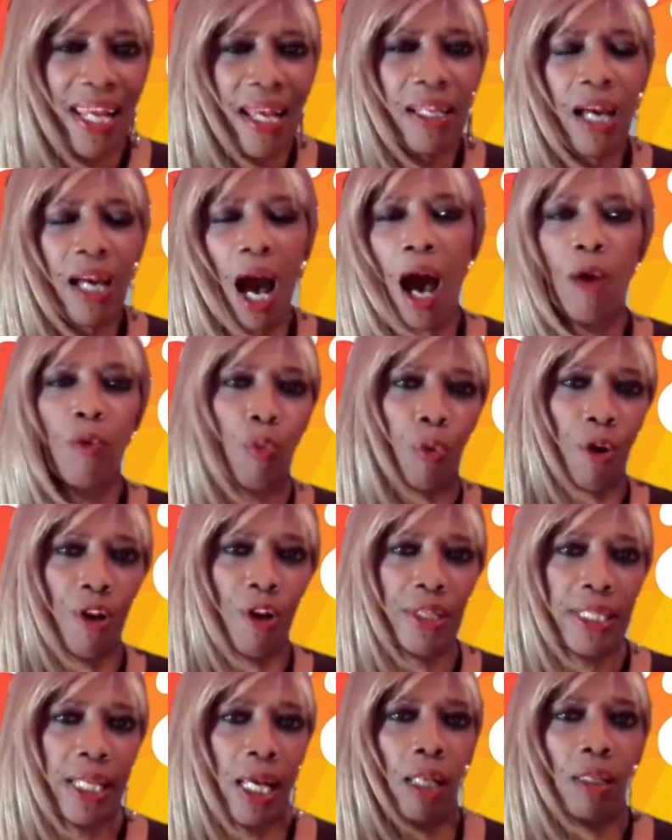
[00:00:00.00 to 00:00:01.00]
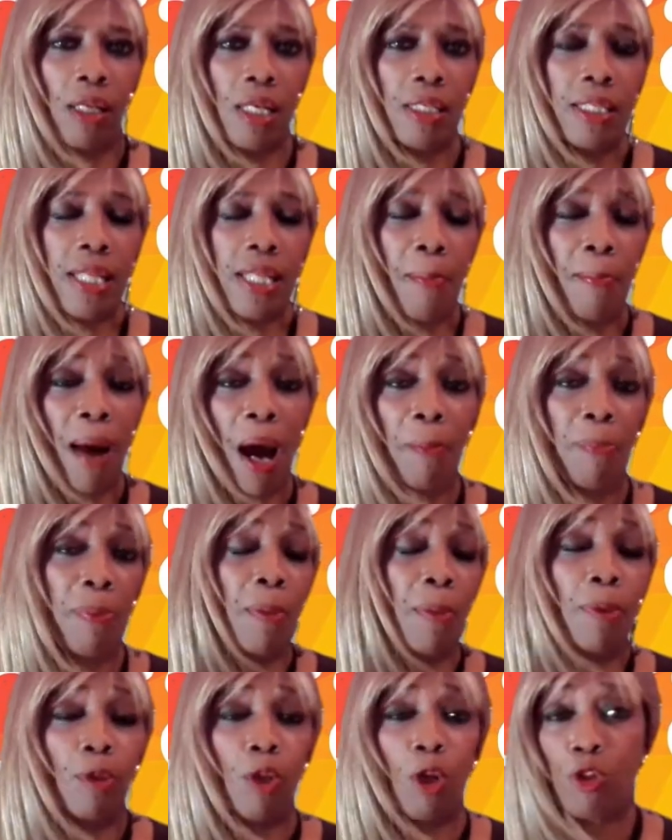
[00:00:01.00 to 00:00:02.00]
Didn't God's word tell us that my
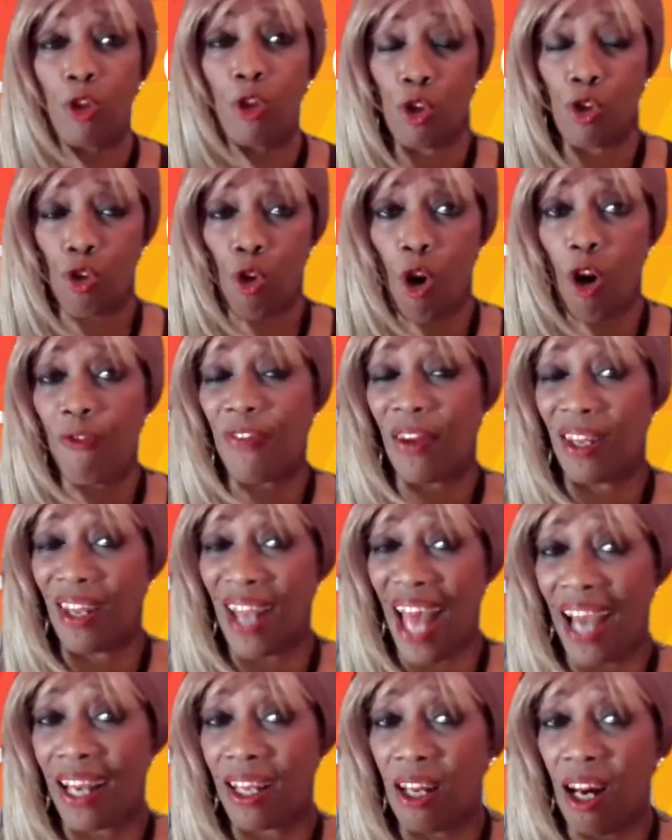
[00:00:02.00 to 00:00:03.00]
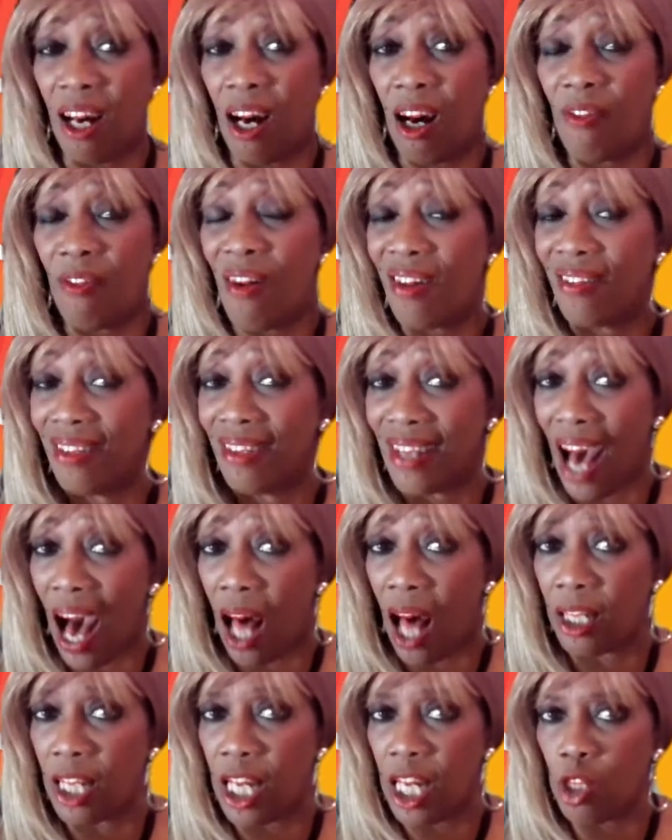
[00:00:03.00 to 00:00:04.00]
people are destroyed for lack of
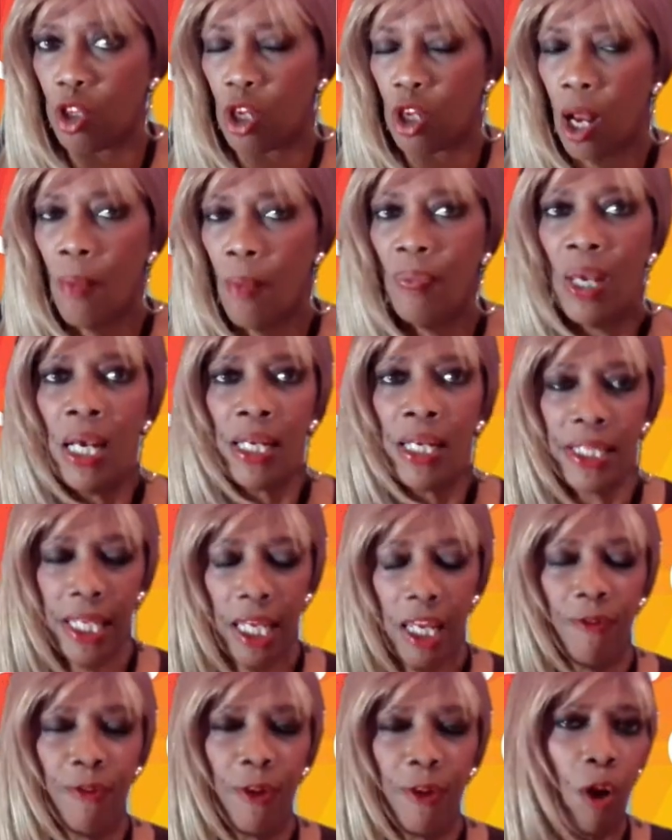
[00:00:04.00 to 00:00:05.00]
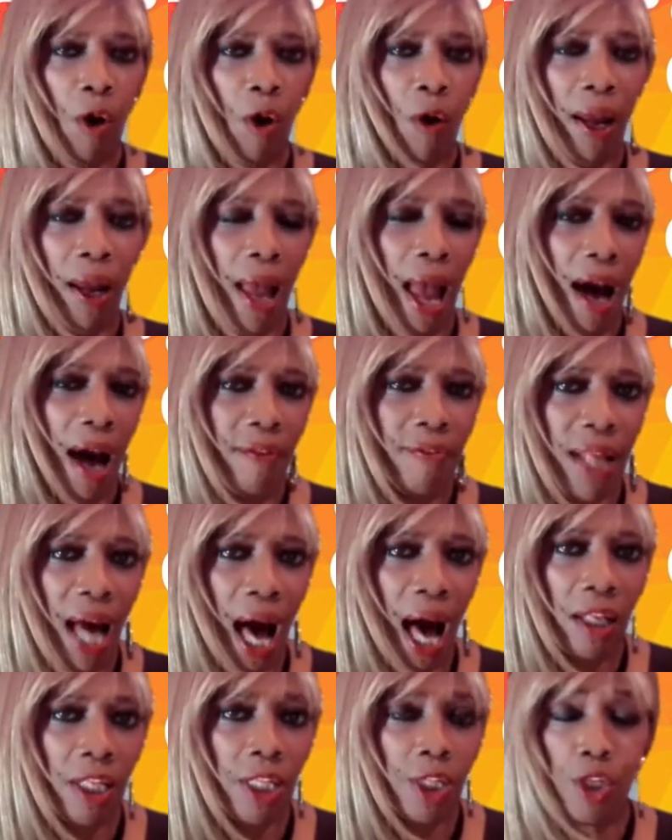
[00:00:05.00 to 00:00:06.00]
knowledge? See, if you don't have
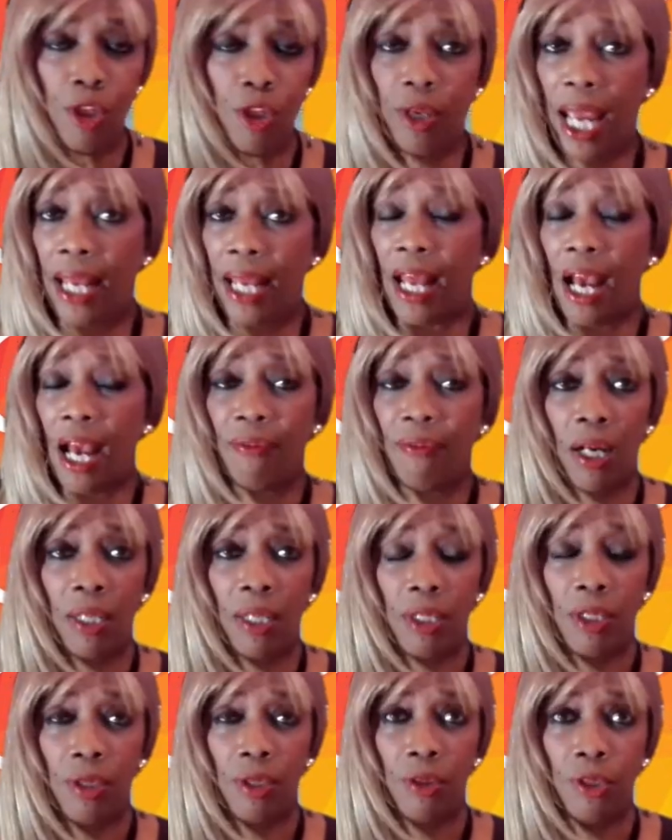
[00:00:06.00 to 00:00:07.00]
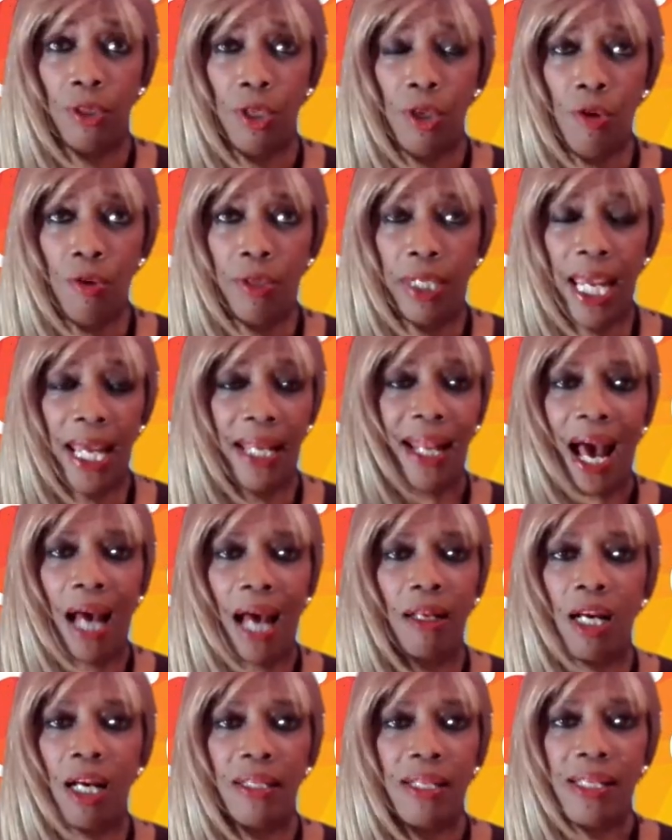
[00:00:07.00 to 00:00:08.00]
knowledge, you
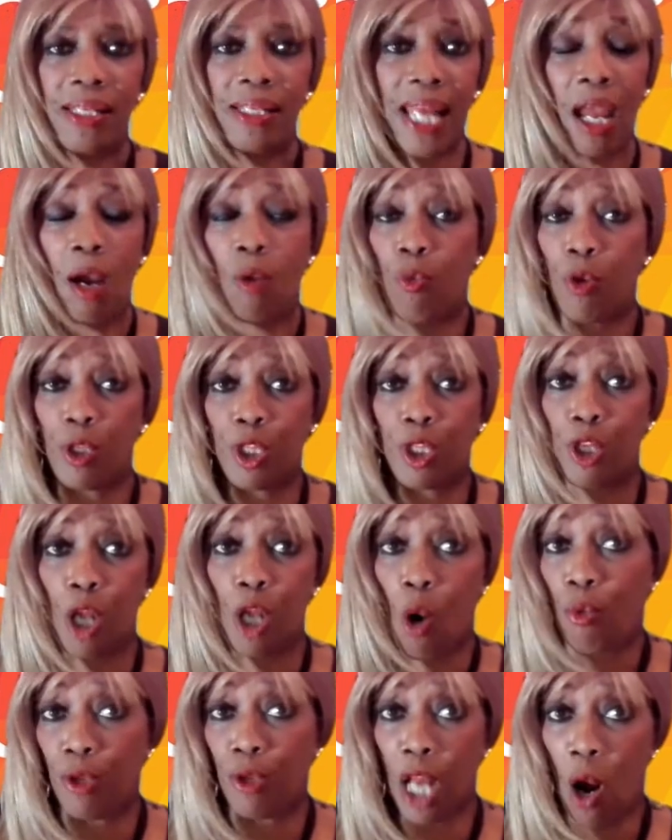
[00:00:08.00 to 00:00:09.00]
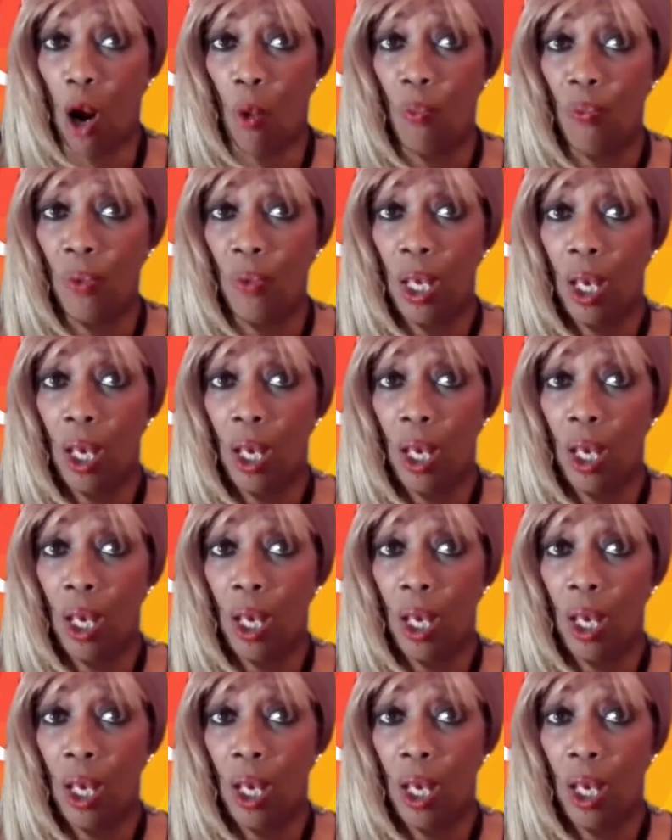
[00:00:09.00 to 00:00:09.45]
cannot understand what you don't know.